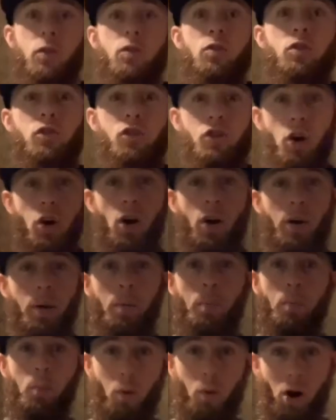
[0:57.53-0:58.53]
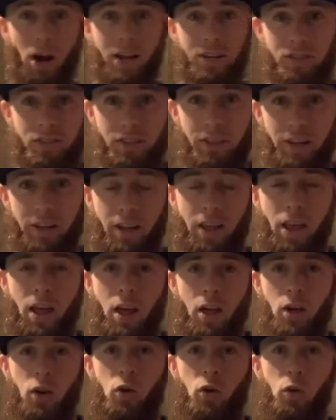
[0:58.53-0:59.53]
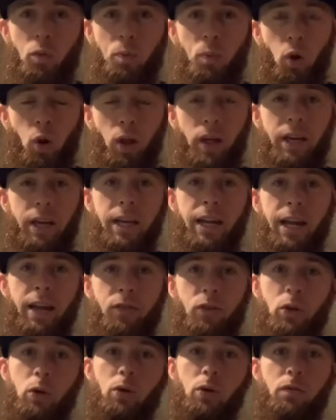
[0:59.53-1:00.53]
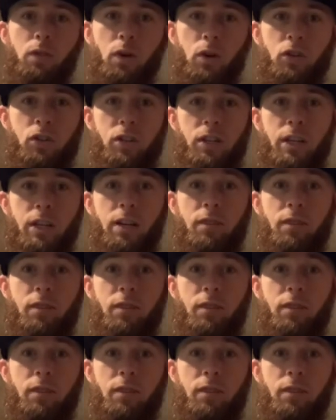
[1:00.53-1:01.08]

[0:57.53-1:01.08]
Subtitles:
Sean BRYSON, who played at the University